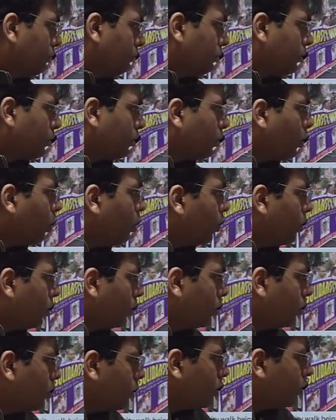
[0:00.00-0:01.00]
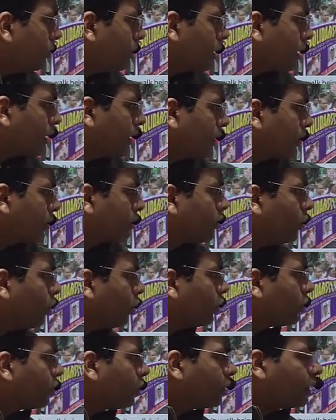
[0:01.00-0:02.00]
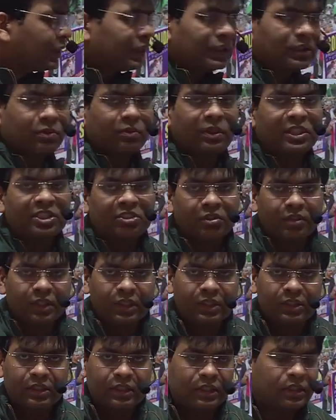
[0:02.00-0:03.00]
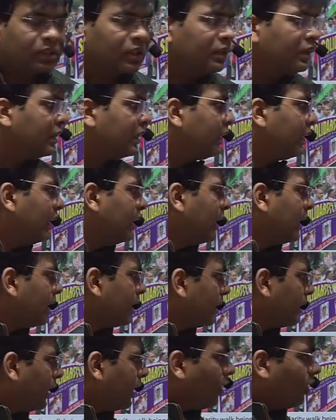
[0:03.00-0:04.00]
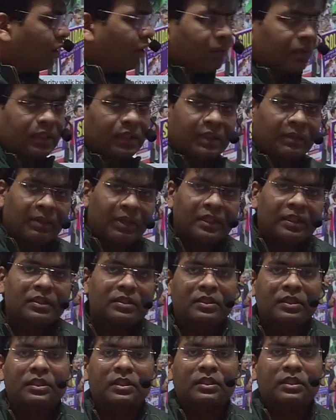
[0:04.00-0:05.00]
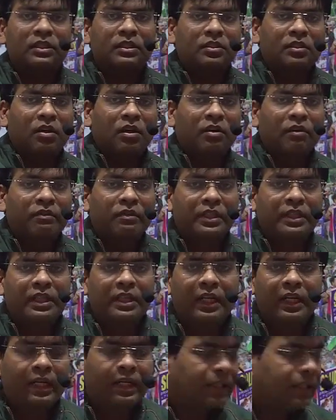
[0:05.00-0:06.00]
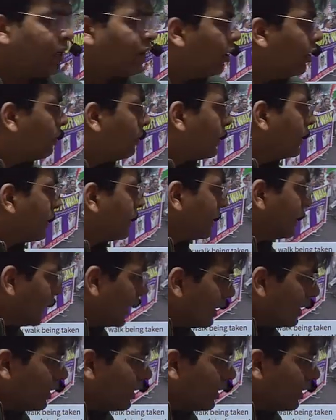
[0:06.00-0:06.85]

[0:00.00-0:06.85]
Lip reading: workers go to this Western Asian country, they always remain the citizens of India and they always send